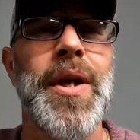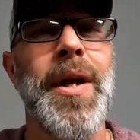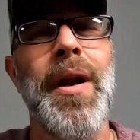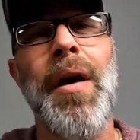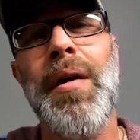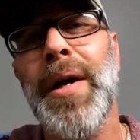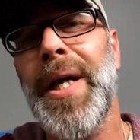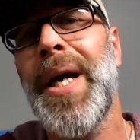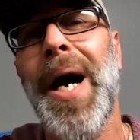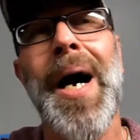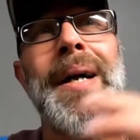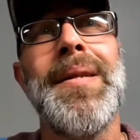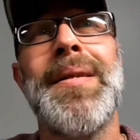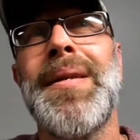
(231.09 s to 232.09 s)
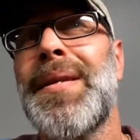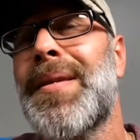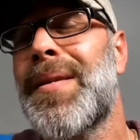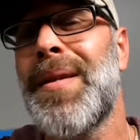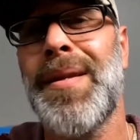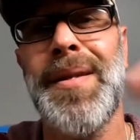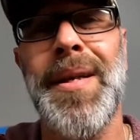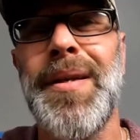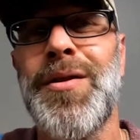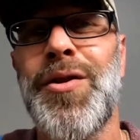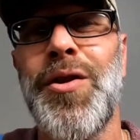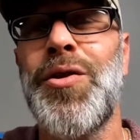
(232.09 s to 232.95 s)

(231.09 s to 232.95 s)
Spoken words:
and I already got the things to